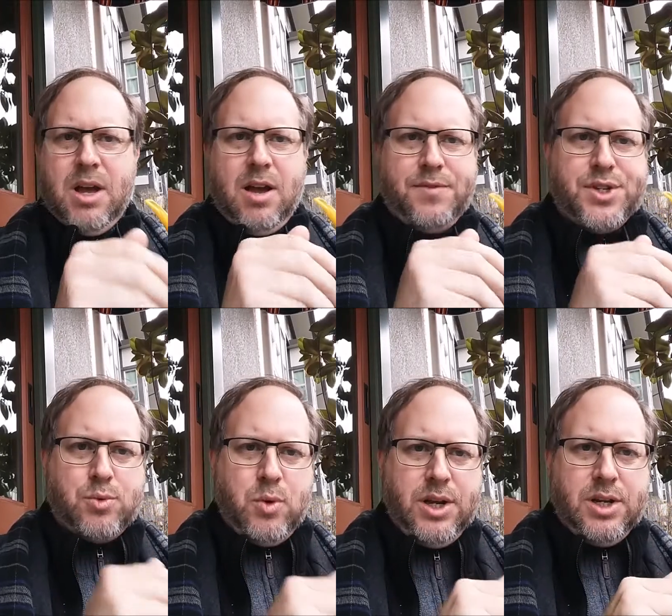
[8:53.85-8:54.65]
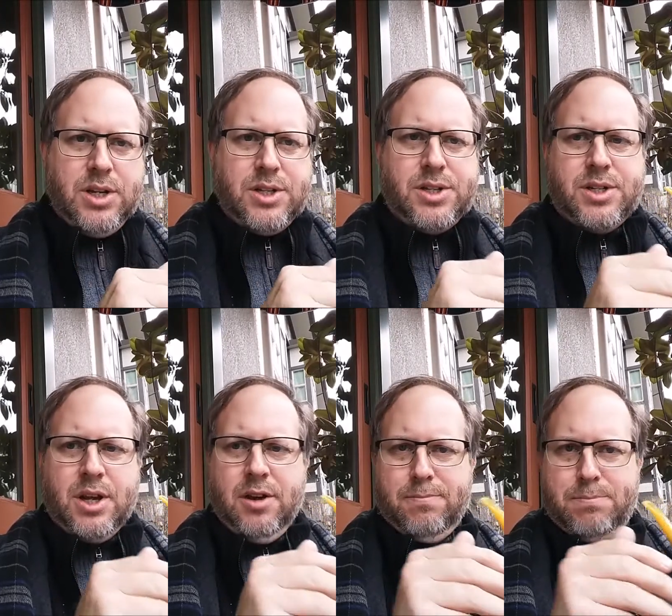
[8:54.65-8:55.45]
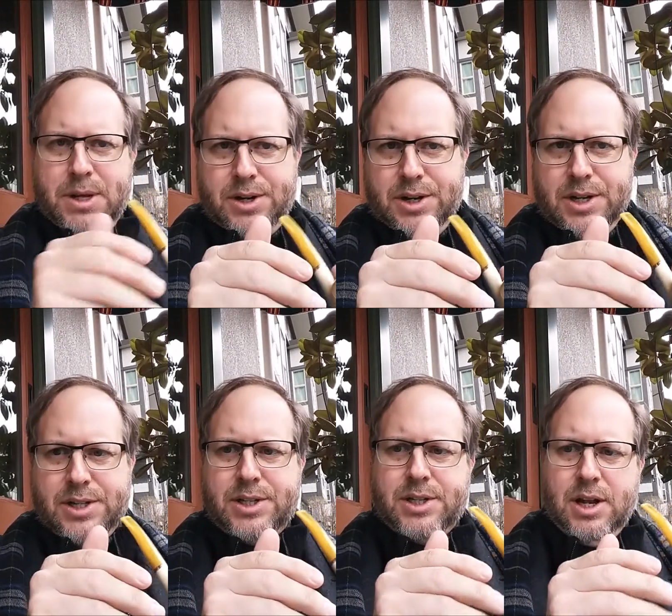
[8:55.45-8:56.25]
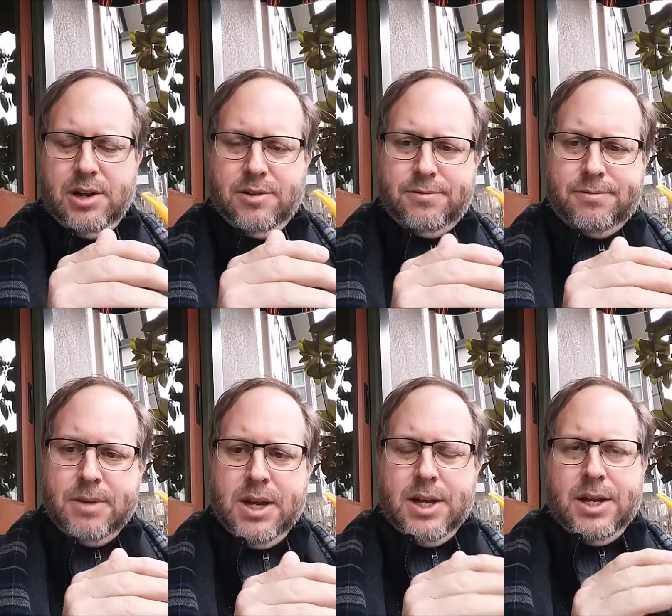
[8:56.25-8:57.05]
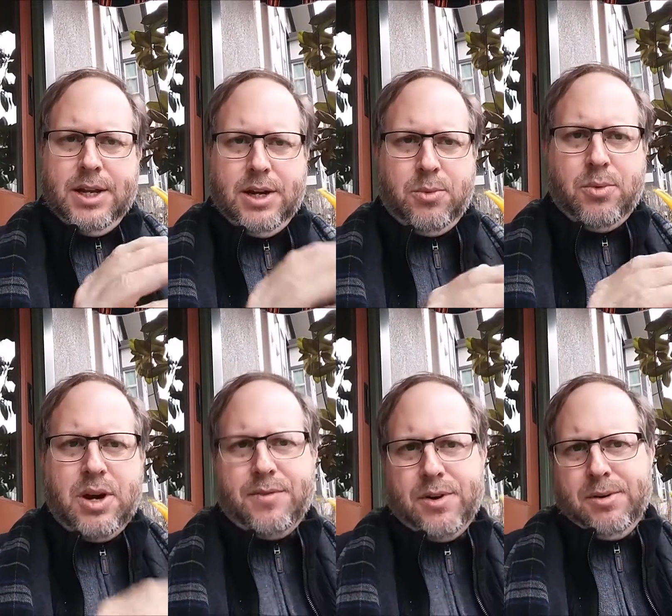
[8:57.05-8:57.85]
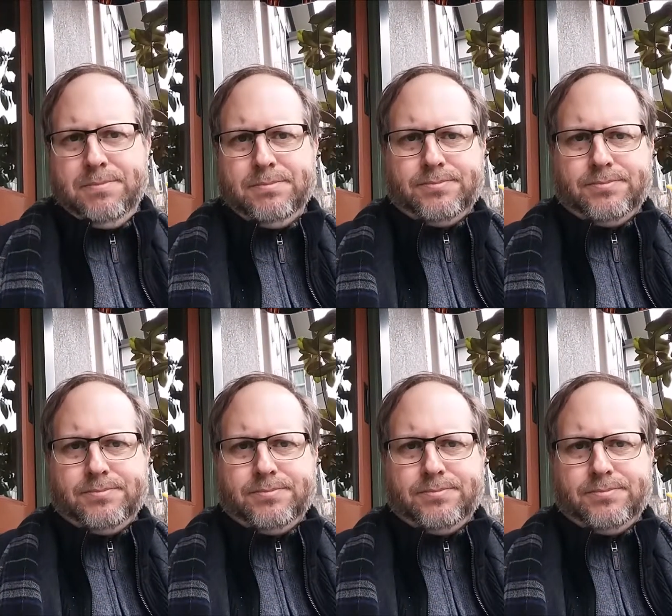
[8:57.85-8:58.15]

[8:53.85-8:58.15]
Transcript: of sweetness, of bitterness, of whatever